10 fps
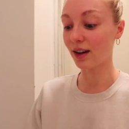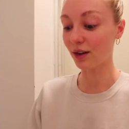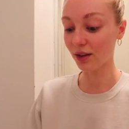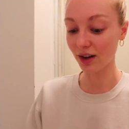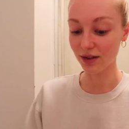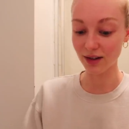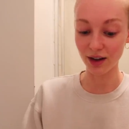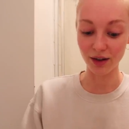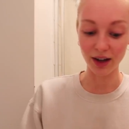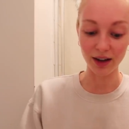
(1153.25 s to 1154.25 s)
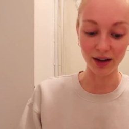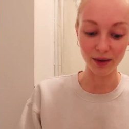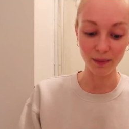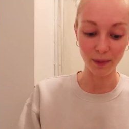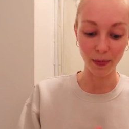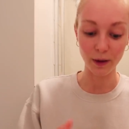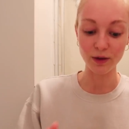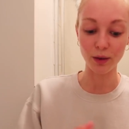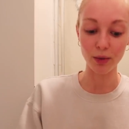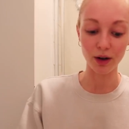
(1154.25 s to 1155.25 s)
healthcare is not great here.
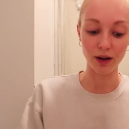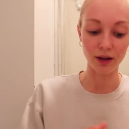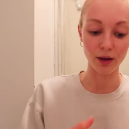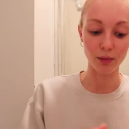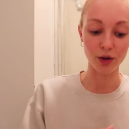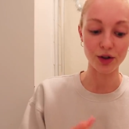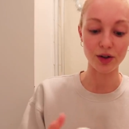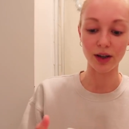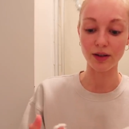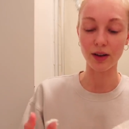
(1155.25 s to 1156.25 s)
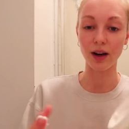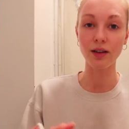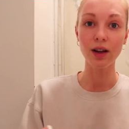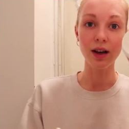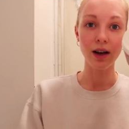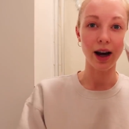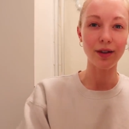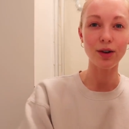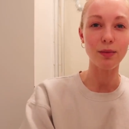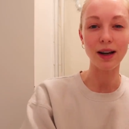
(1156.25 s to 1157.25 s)
Also, I'm putting on a little moisturizer now.
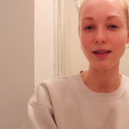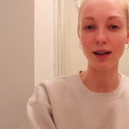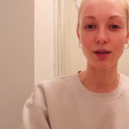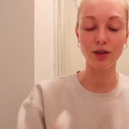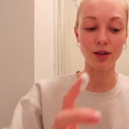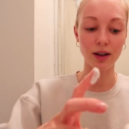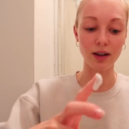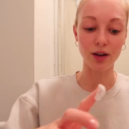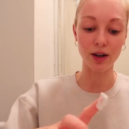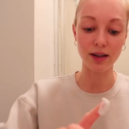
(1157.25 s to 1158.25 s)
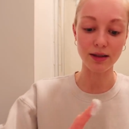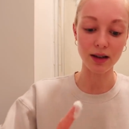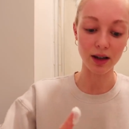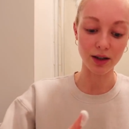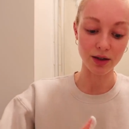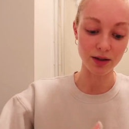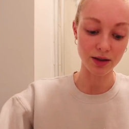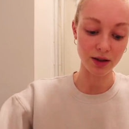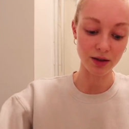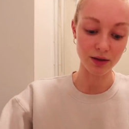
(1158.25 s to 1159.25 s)
After a mask, I don't do anything crazy. I
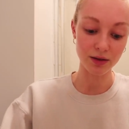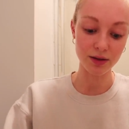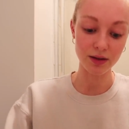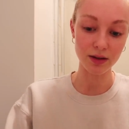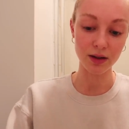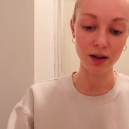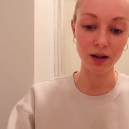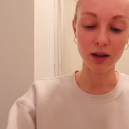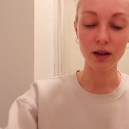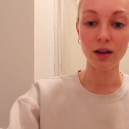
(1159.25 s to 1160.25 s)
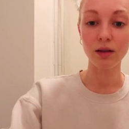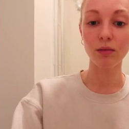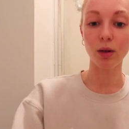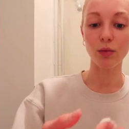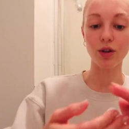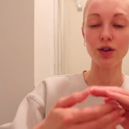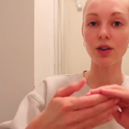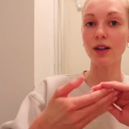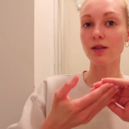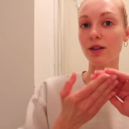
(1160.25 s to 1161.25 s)
just use my
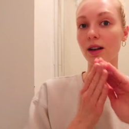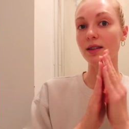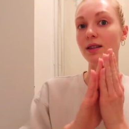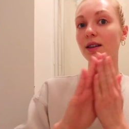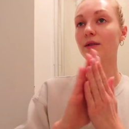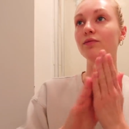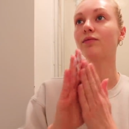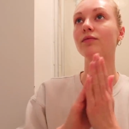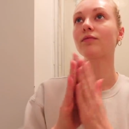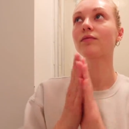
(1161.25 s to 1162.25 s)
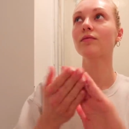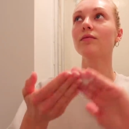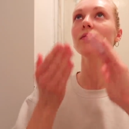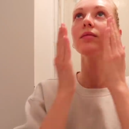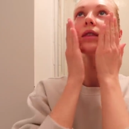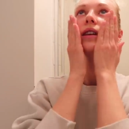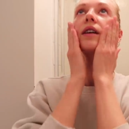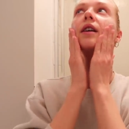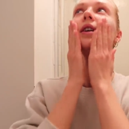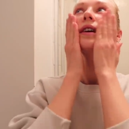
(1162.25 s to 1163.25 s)
moisturizer and that's it.
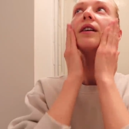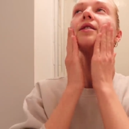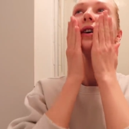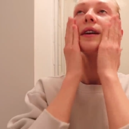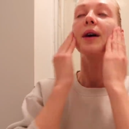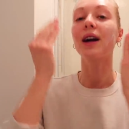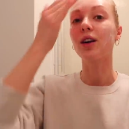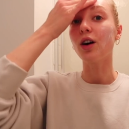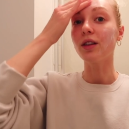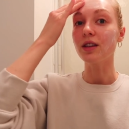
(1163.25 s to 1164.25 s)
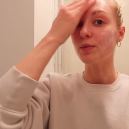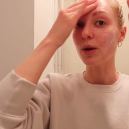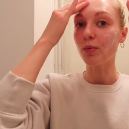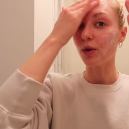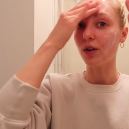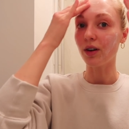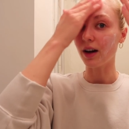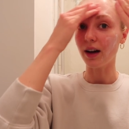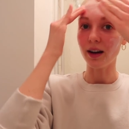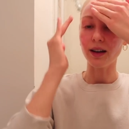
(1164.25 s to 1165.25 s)
So anyway, I called these people
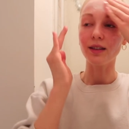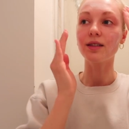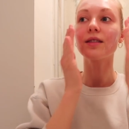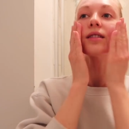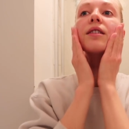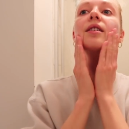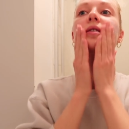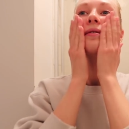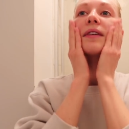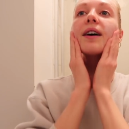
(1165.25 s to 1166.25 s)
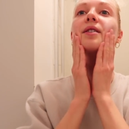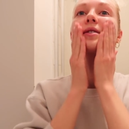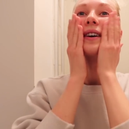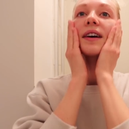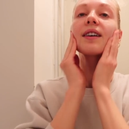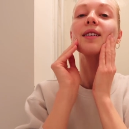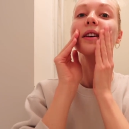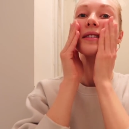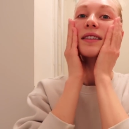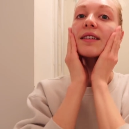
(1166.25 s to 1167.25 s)
and I was like,
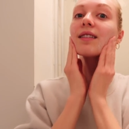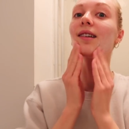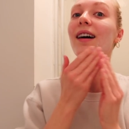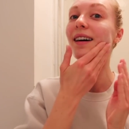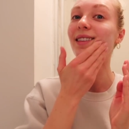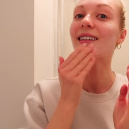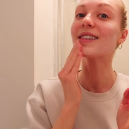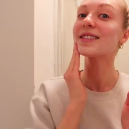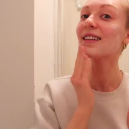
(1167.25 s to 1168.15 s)
listen, there's